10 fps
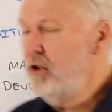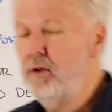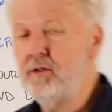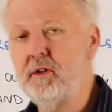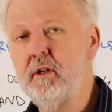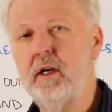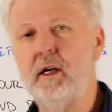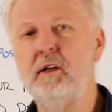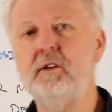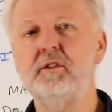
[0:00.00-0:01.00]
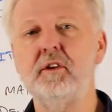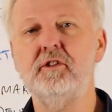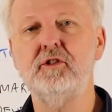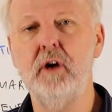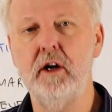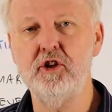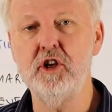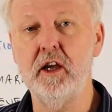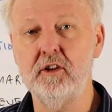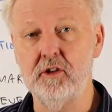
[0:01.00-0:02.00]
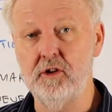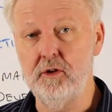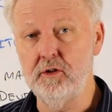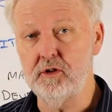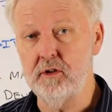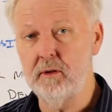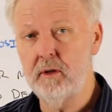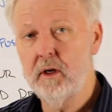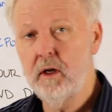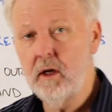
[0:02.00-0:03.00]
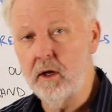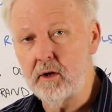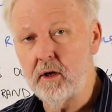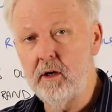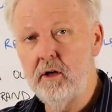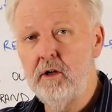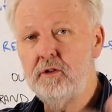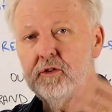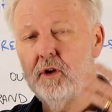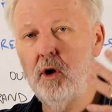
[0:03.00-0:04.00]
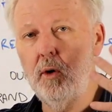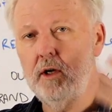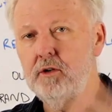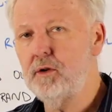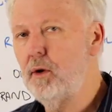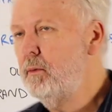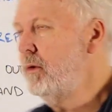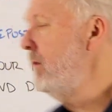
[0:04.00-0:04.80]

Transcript: to use it is strategy execution. Okay, so in terms